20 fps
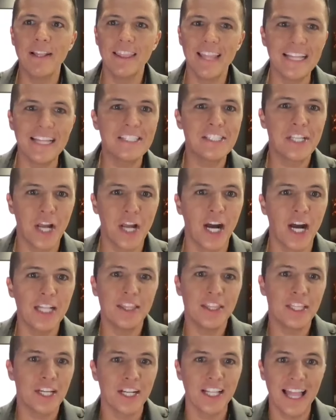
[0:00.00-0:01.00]
let's
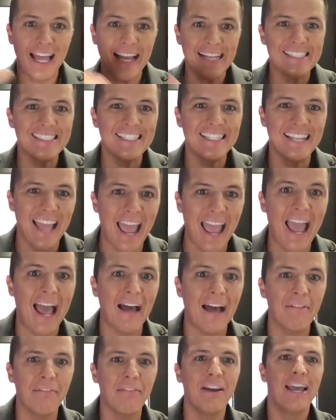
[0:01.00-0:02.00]
cut the glass in
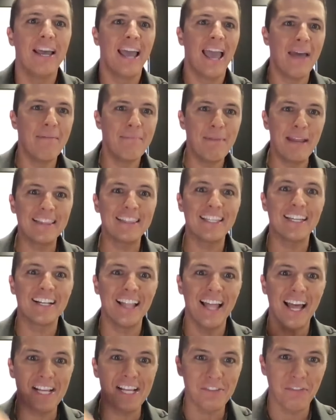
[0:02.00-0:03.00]
half and make the
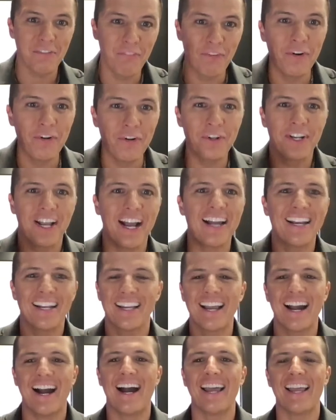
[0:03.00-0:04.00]
glass full kind of
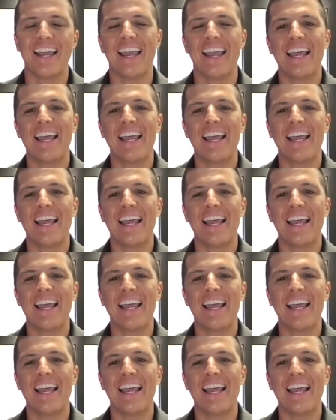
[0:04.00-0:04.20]
guy.